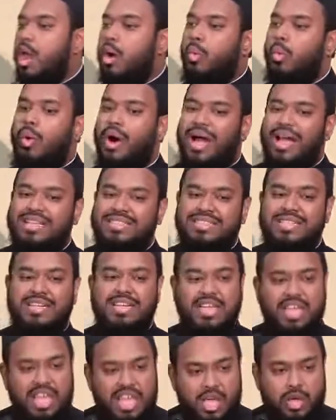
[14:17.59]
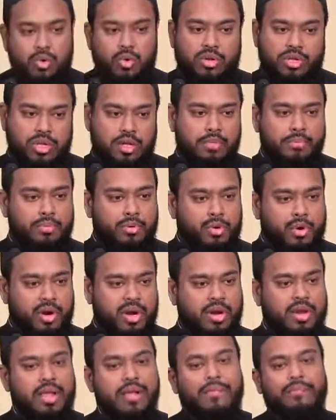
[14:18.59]
Why is it equally
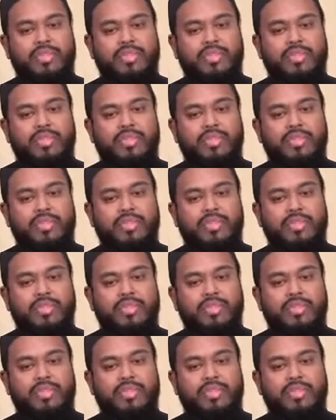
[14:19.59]
important,